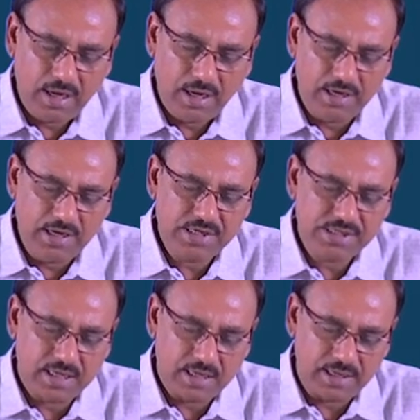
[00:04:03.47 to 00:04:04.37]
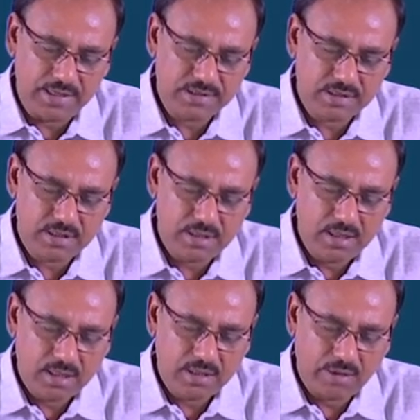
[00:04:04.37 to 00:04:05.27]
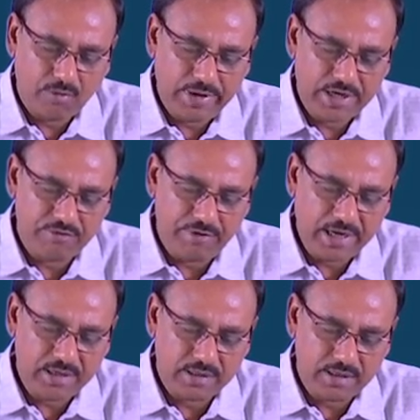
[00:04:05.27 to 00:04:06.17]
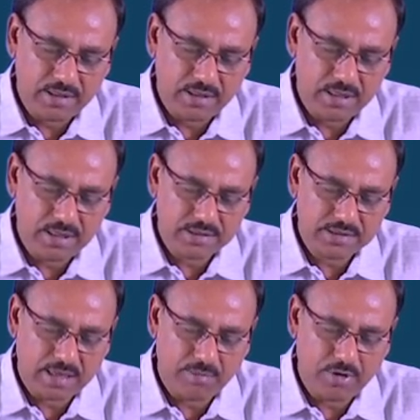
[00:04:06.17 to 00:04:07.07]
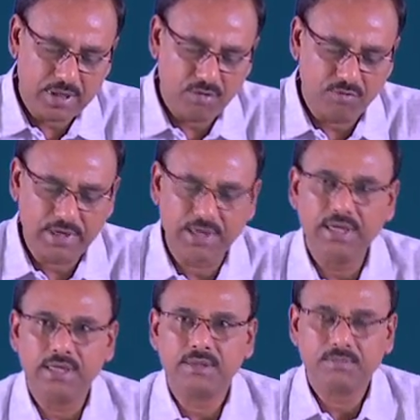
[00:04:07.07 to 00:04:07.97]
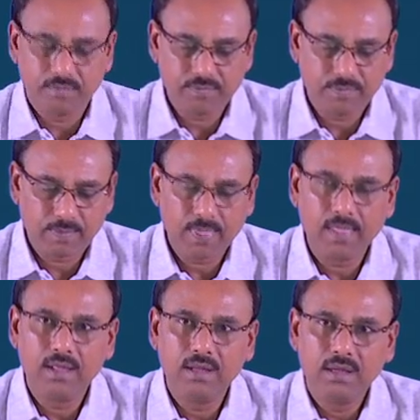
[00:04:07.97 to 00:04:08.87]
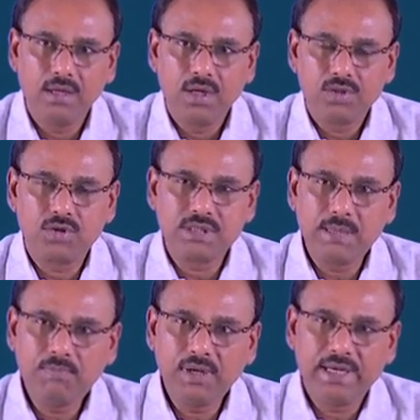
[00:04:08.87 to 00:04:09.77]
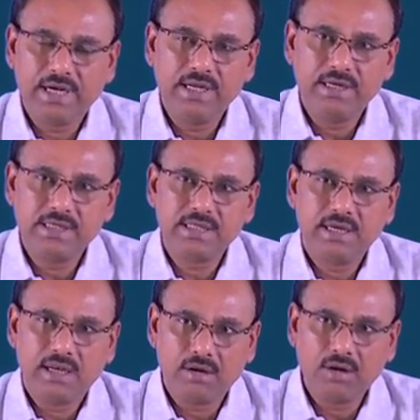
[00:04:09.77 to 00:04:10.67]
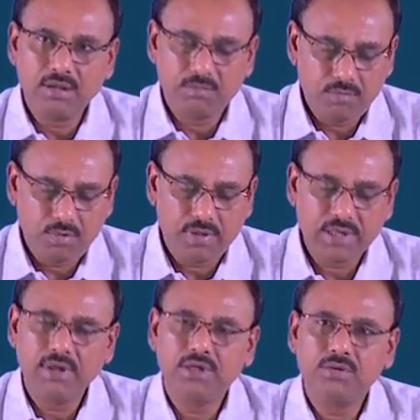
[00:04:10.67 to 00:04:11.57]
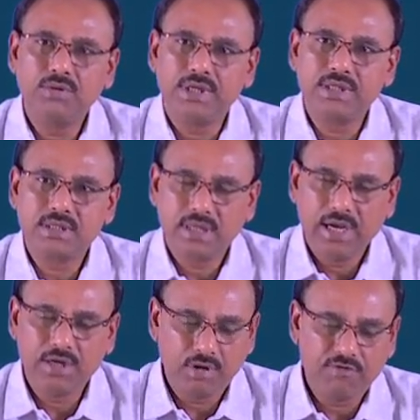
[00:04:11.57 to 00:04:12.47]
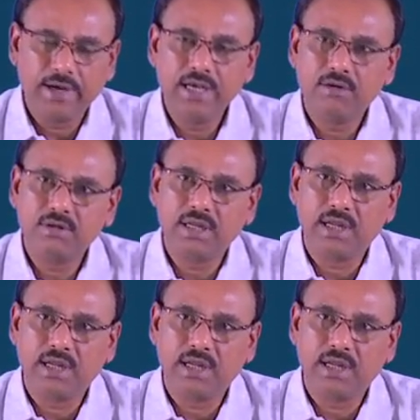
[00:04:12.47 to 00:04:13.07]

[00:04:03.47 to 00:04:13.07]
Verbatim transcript: initialized the weight vector somewhere over here. So, simple gradient descent algorithm what it will do is it will find out the